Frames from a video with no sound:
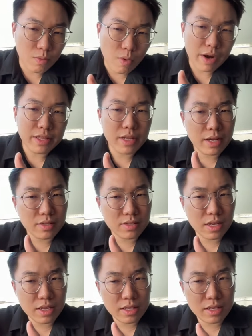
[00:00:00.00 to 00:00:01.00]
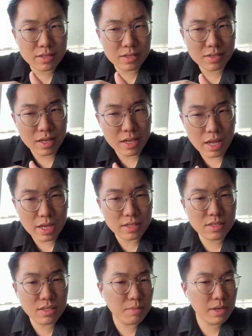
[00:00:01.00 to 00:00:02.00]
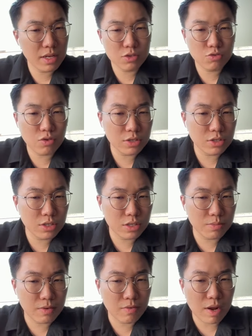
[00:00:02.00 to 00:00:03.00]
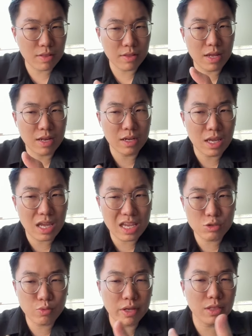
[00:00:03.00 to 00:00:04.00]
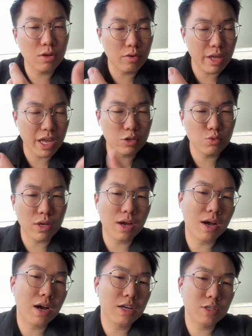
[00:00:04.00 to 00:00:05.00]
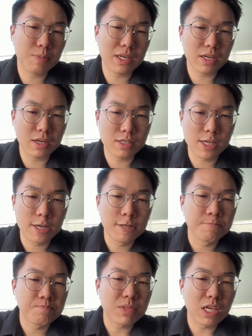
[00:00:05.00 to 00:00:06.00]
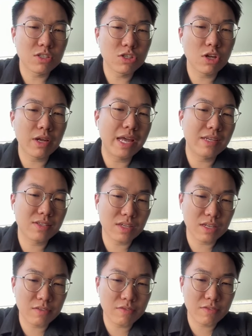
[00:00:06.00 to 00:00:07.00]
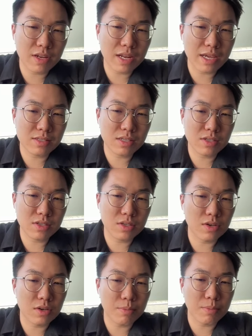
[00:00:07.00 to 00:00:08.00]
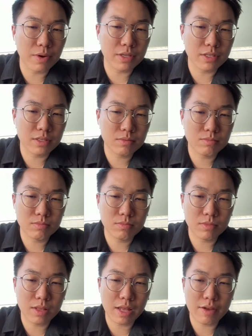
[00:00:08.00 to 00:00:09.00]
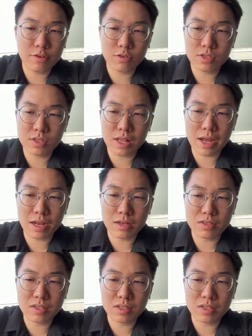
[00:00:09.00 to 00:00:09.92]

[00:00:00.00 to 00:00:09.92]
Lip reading: Why did I say this is an intermediate structure but rather than a key swing low, key swing highs? Because it's not as significant as this turning point. Levels like